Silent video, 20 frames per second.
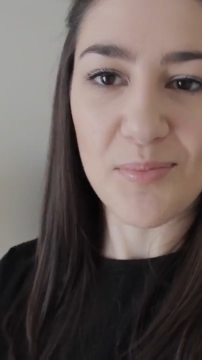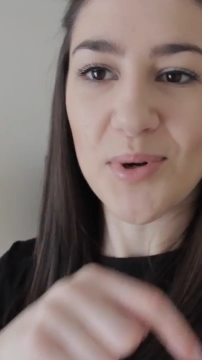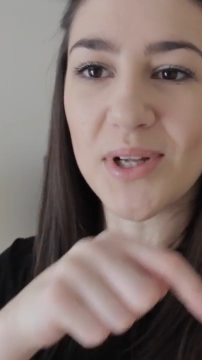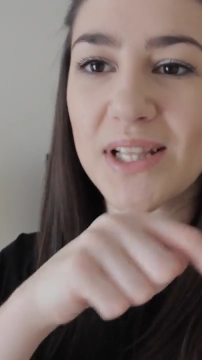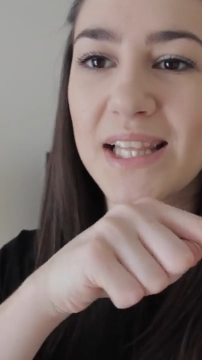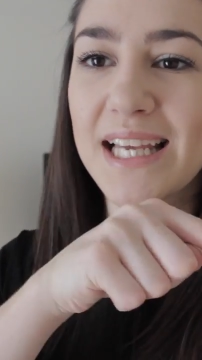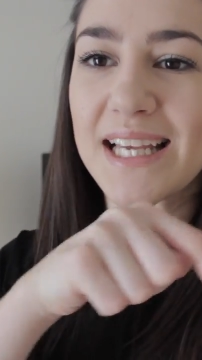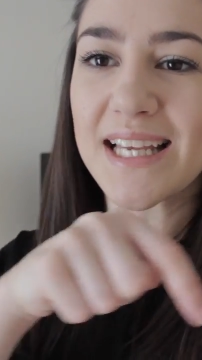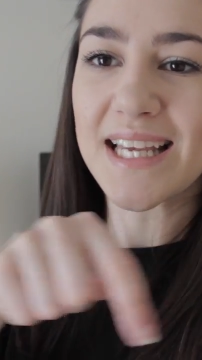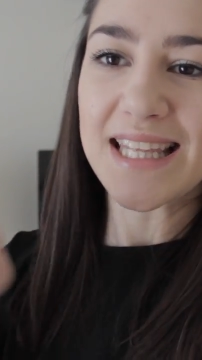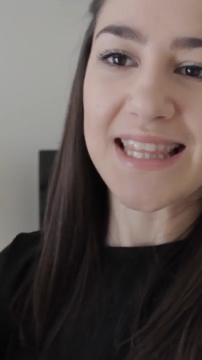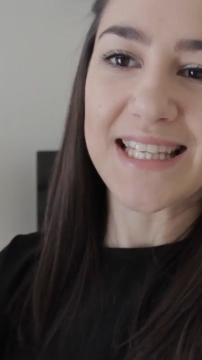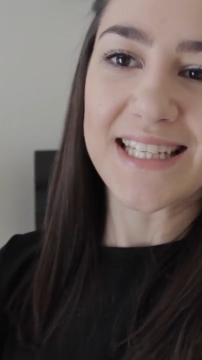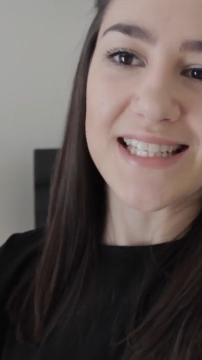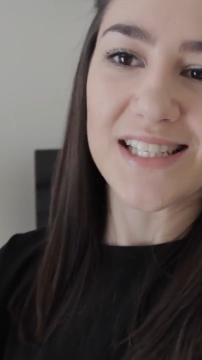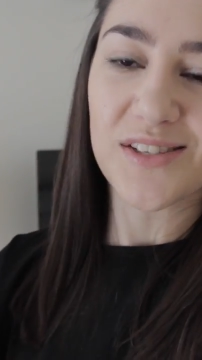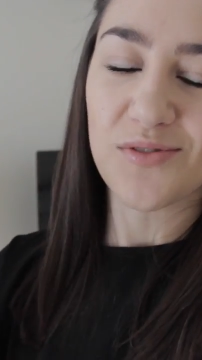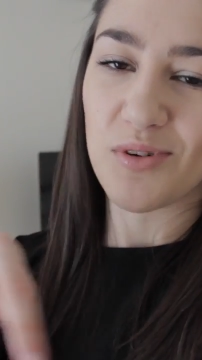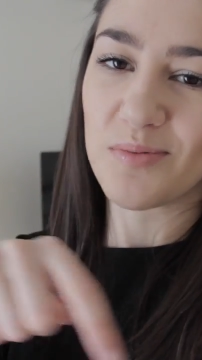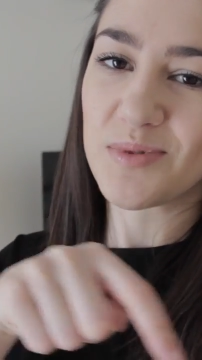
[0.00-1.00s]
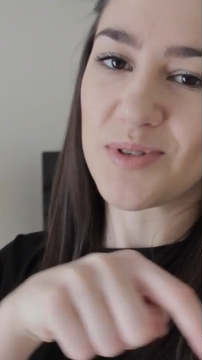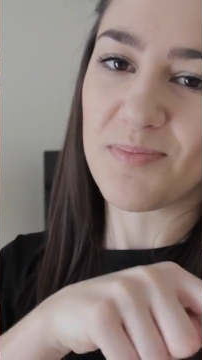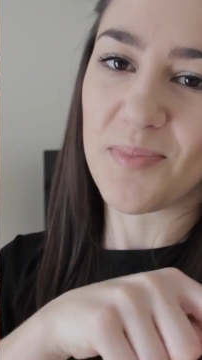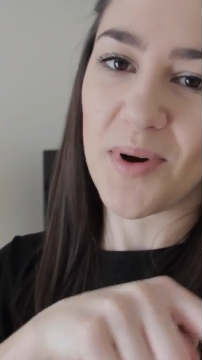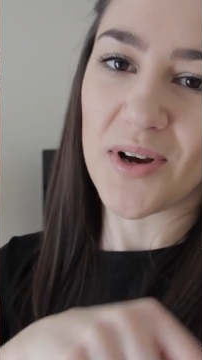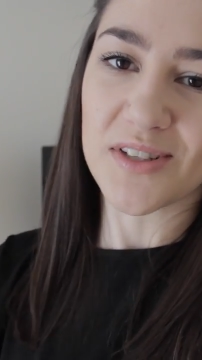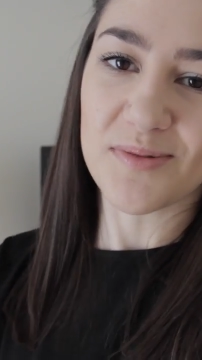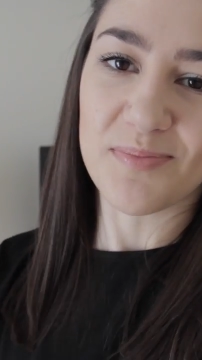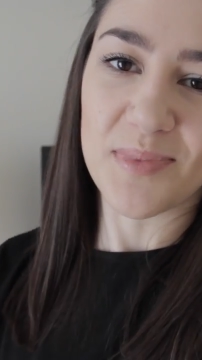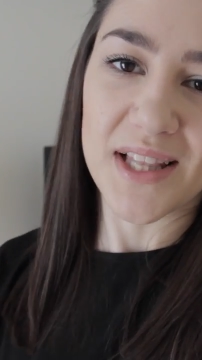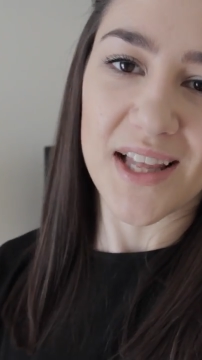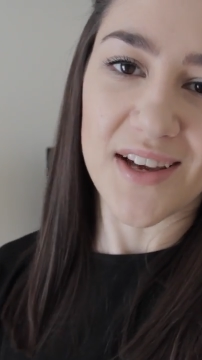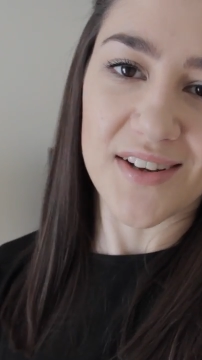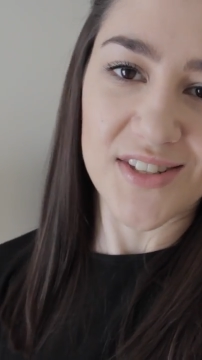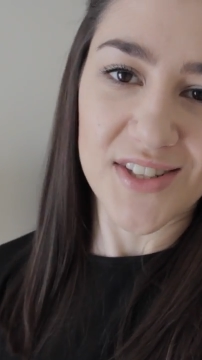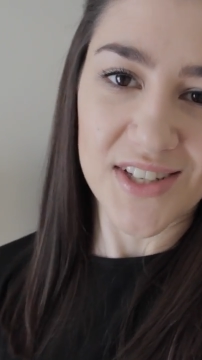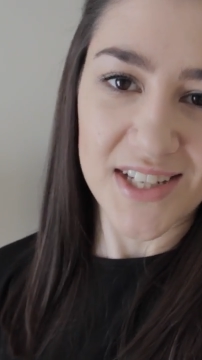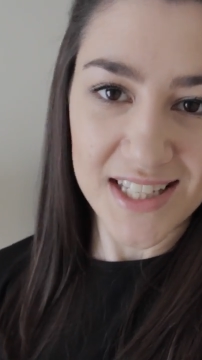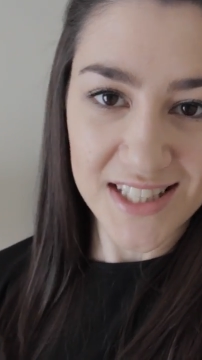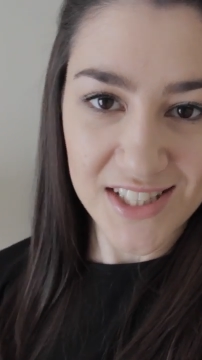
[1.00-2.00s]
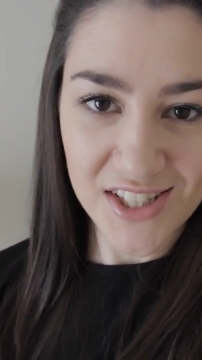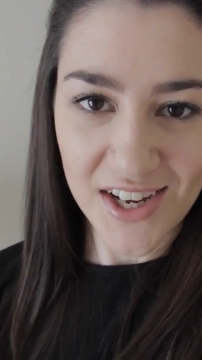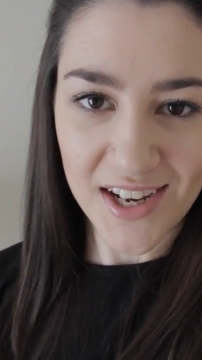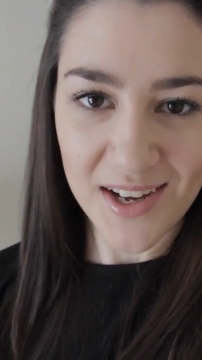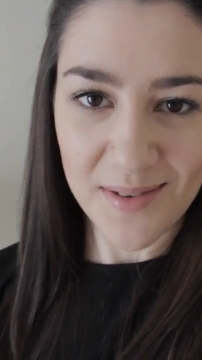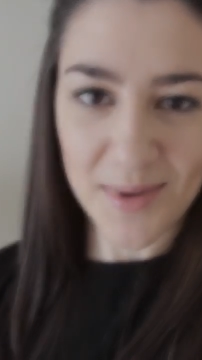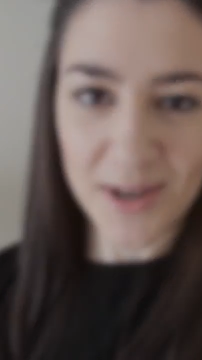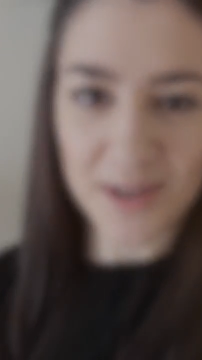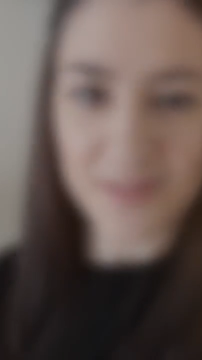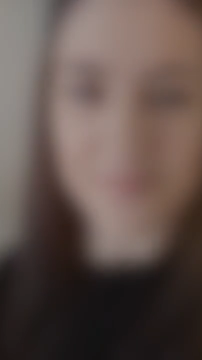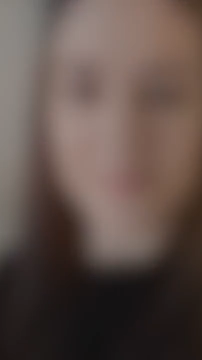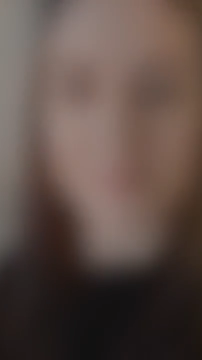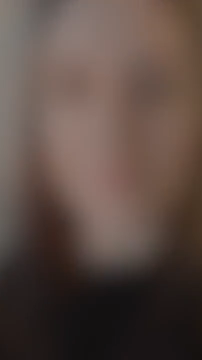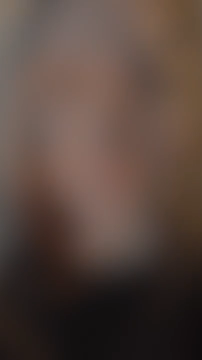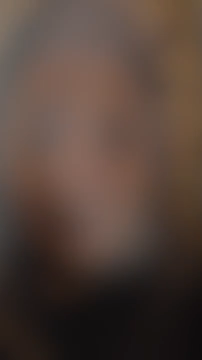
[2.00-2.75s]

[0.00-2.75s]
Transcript: I'll put a link in the description box below so you can check them out.